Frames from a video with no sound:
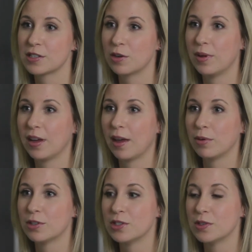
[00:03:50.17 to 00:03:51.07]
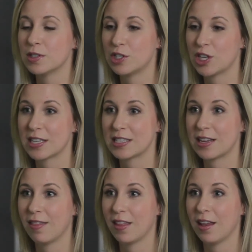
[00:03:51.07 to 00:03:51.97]
So being able to
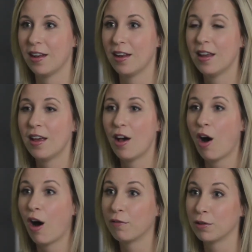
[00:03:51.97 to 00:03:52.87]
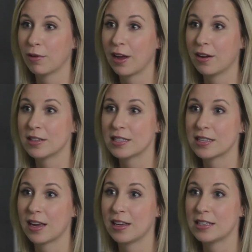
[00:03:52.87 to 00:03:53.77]
suggest and then offer right on
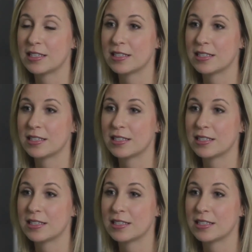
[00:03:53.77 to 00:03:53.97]
site